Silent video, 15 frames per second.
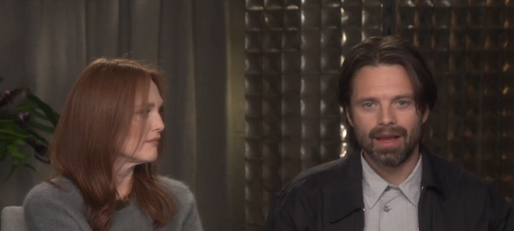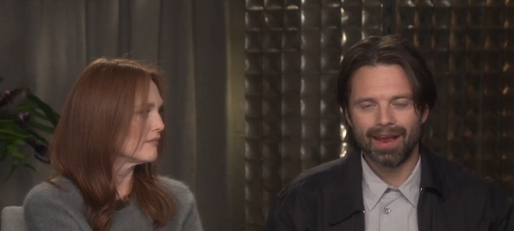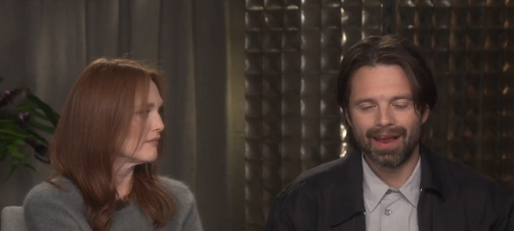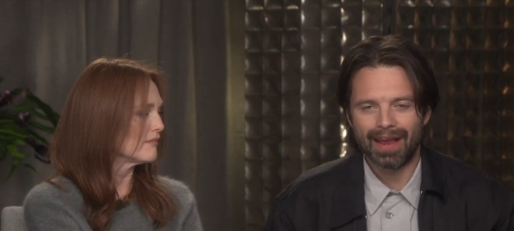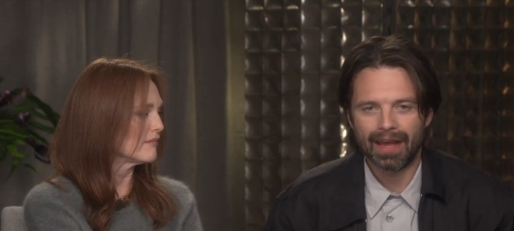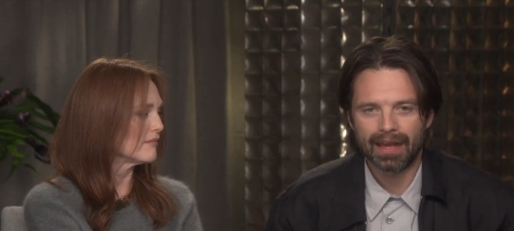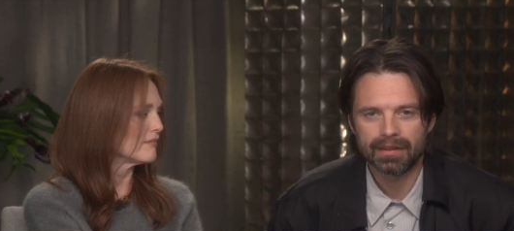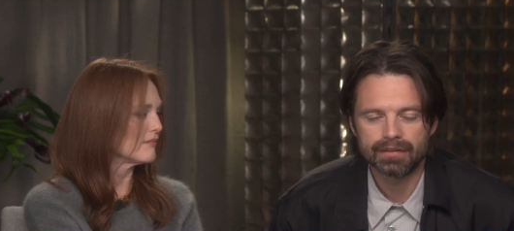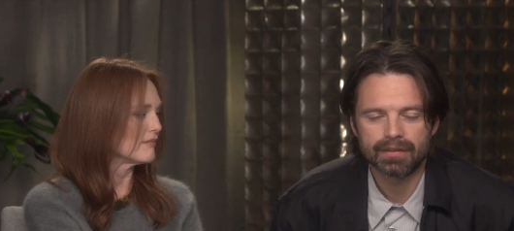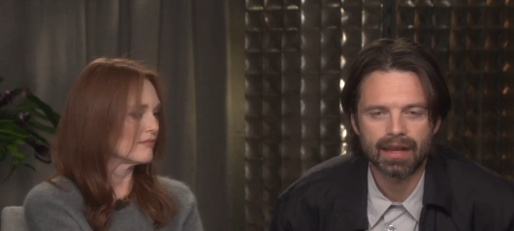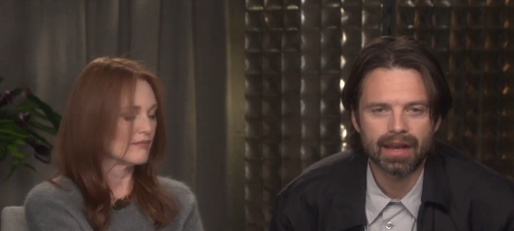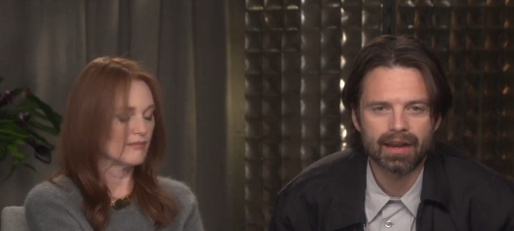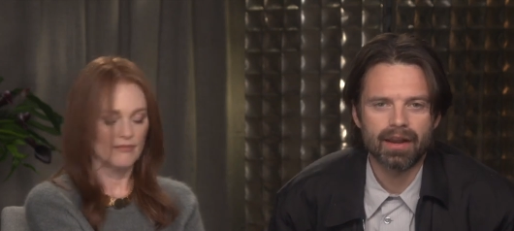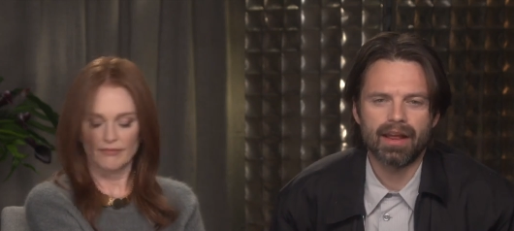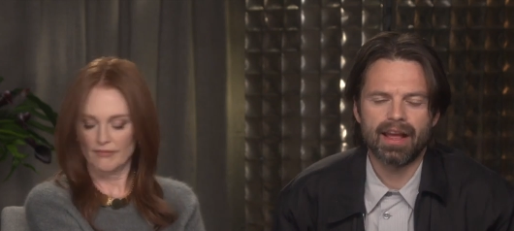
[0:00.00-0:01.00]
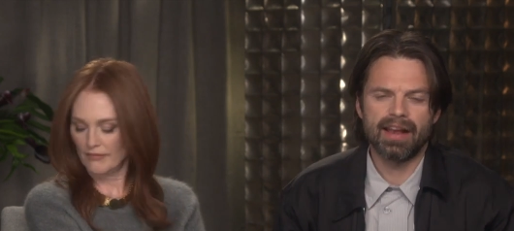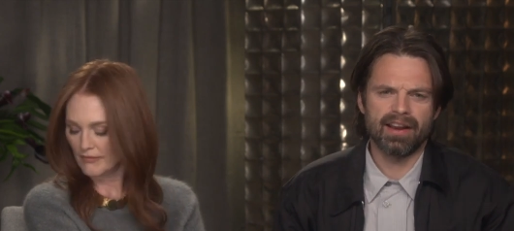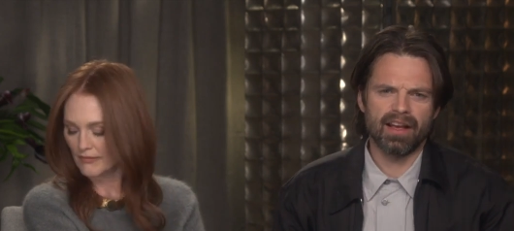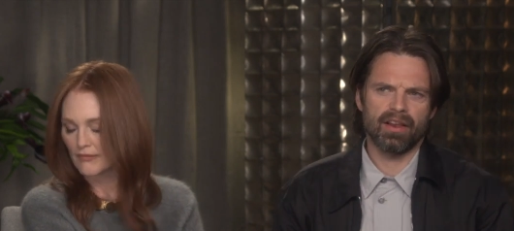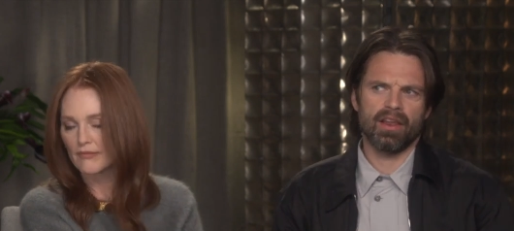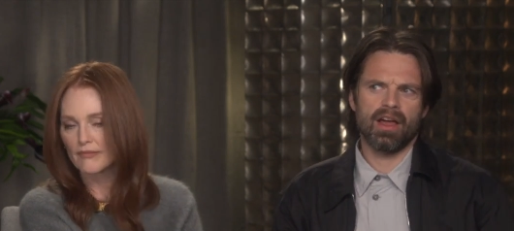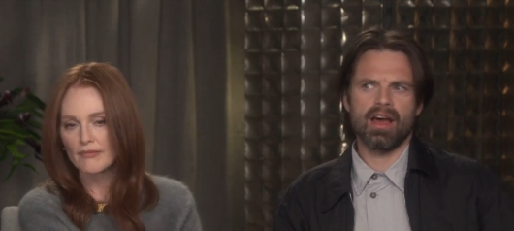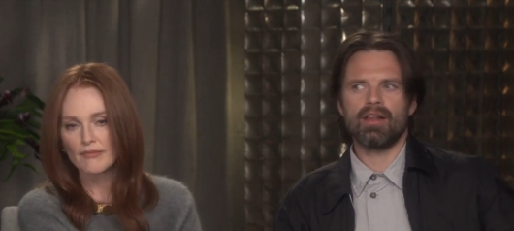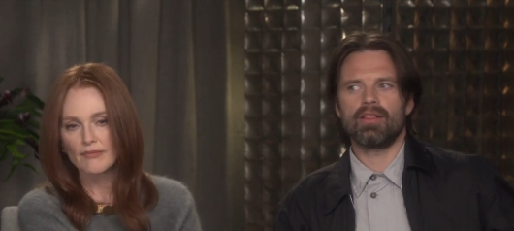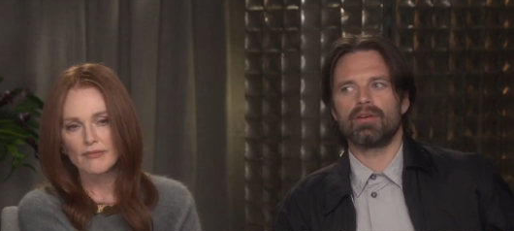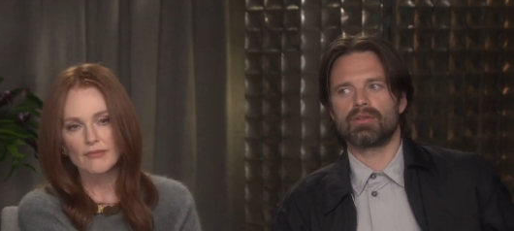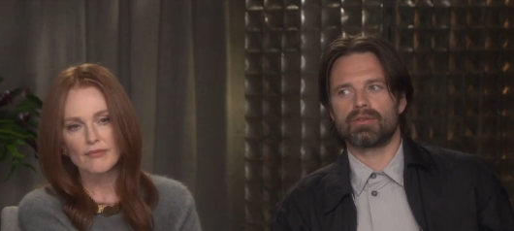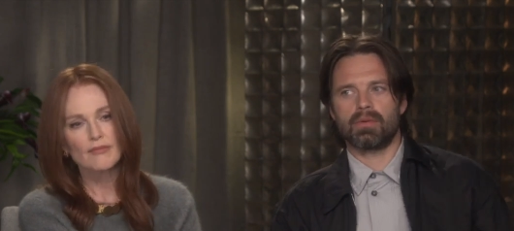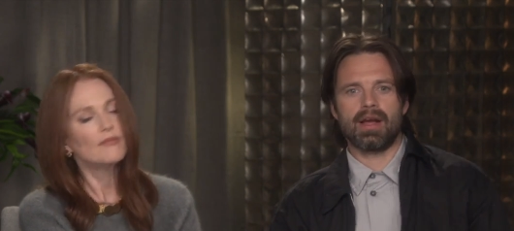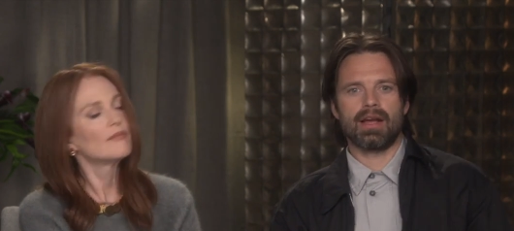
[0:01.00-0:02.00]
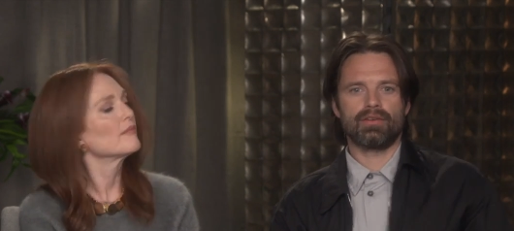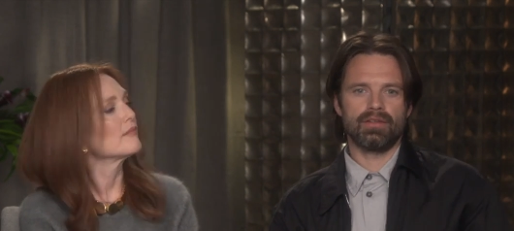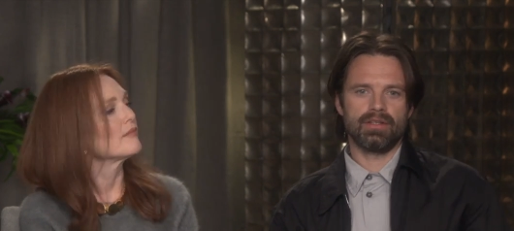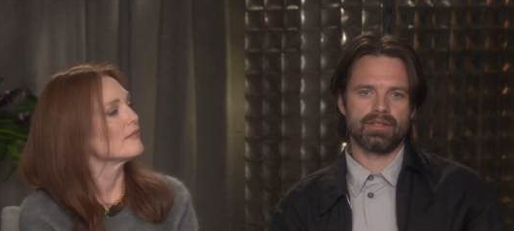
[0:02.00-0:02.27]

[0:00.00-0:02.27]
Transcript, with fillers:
Speaker 1: and and and a lot of those were actually